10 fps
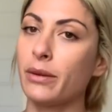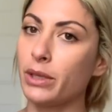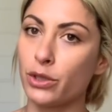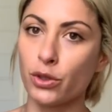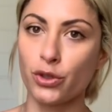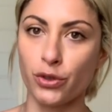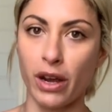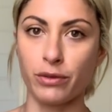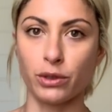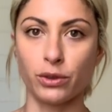that, we do
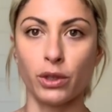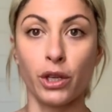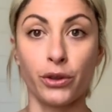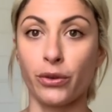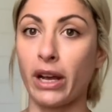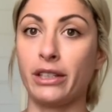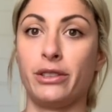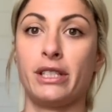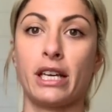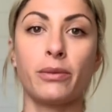travel throughout
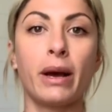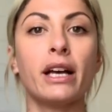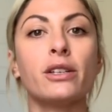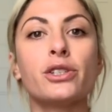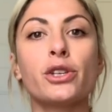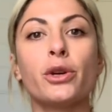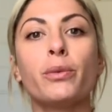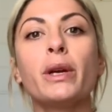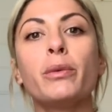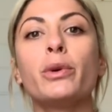New South Wales. So
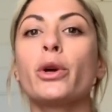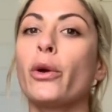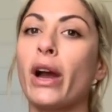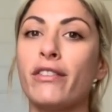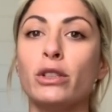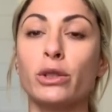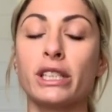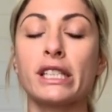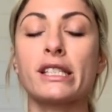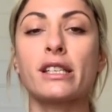we will go have a look
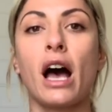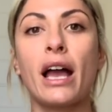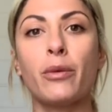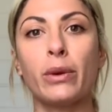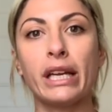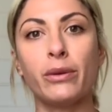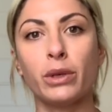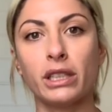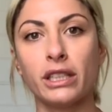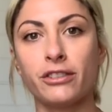at the site. We
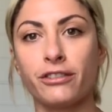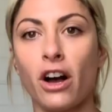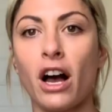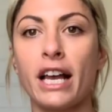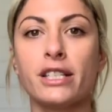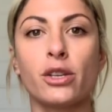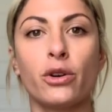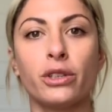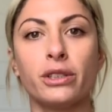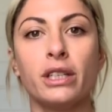will advise
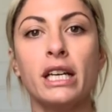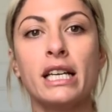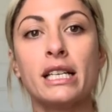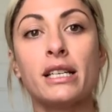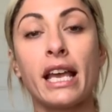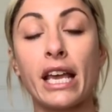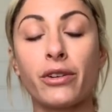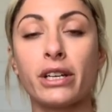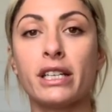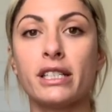on
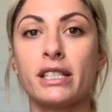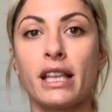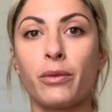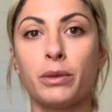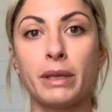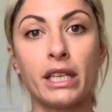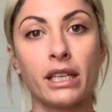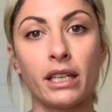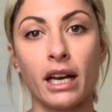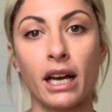areas that would
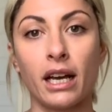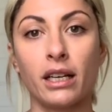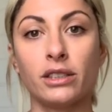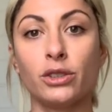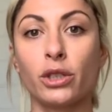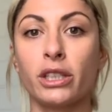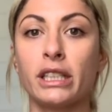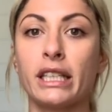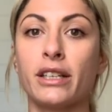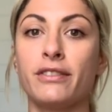be not
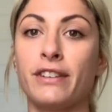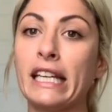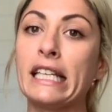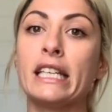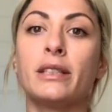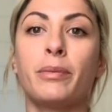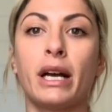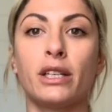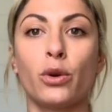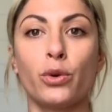only convenient,
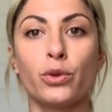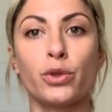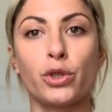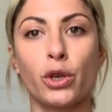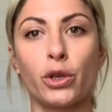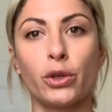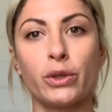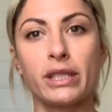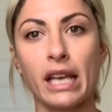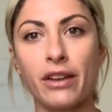but also
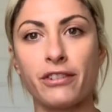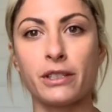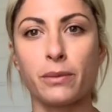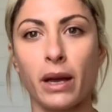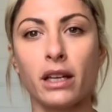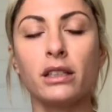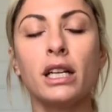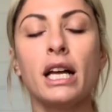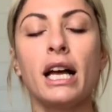safe as well.